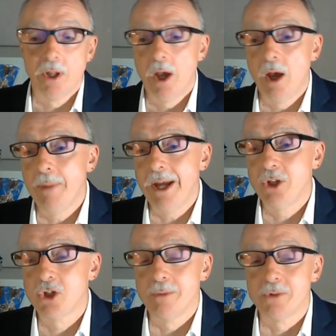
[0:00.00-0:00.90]
And in
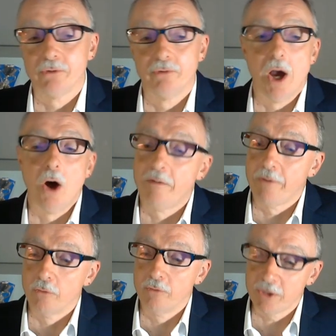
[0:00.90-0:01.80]
terms of
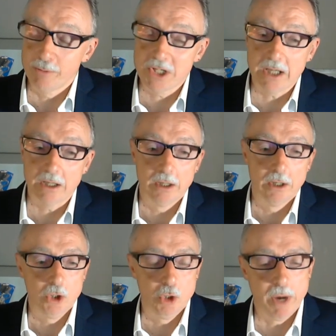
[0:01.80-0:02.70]
arithmetic,
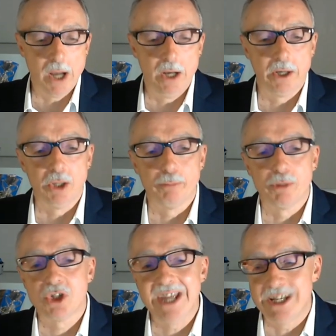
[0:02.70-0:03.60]
you might look at the
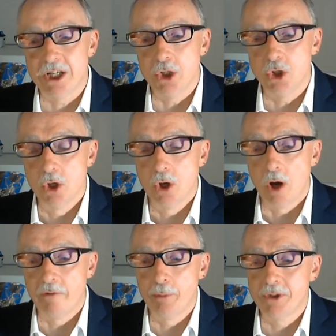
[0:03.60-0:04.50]
percentage
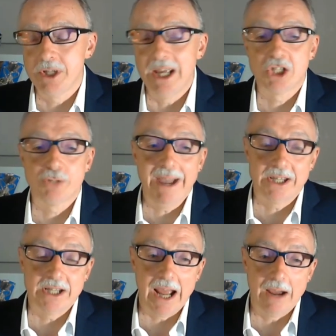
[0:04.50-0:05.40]
of an
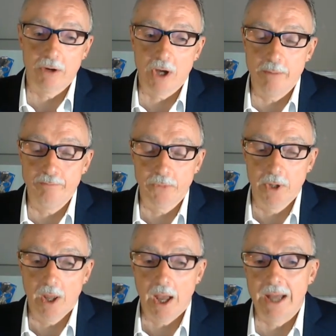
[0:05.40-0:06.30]
expected outcome
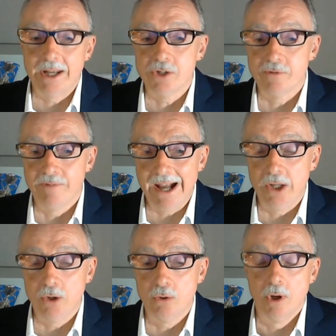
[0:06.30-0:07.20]
and its
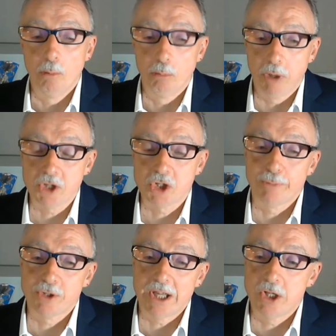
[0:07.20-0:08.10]
value plus the
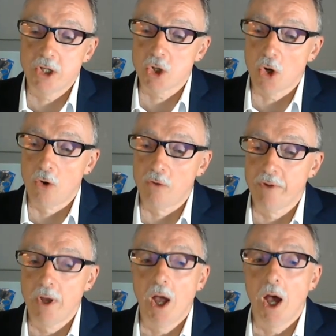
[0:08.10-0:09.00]
percentage of
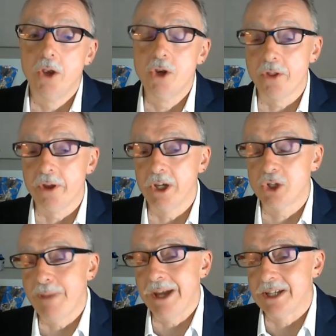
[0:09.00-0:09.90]
another
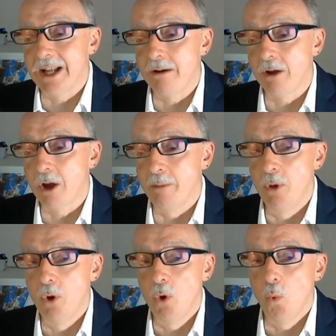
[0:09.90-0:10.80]
expected outcome
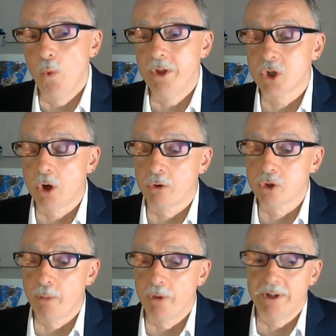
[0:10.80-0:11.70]
with its
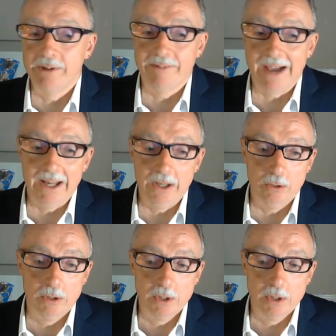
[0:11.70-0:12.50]
corresponding value.